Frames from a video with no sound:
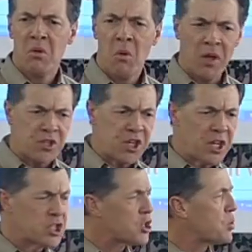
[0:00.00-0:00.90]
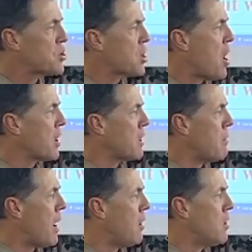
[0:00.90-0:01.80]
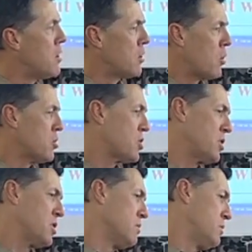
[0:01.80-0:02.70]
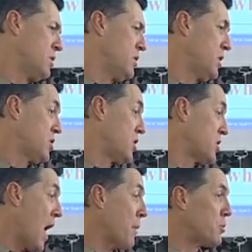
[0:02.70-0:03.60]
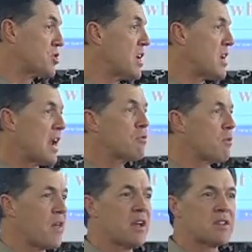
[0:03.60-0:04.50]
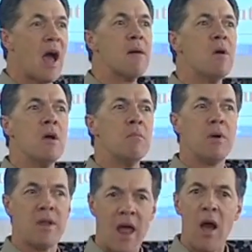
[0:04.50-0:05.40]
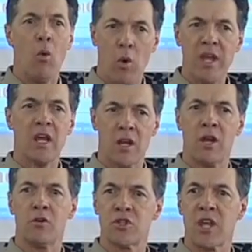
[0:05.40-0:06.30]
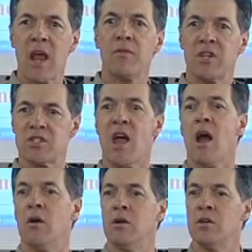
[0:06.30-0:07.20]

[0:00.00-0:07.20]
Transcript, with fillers: what Jesus was talking about. Of course, the, the, his disciples didn't either at that time, but now we can understand these now.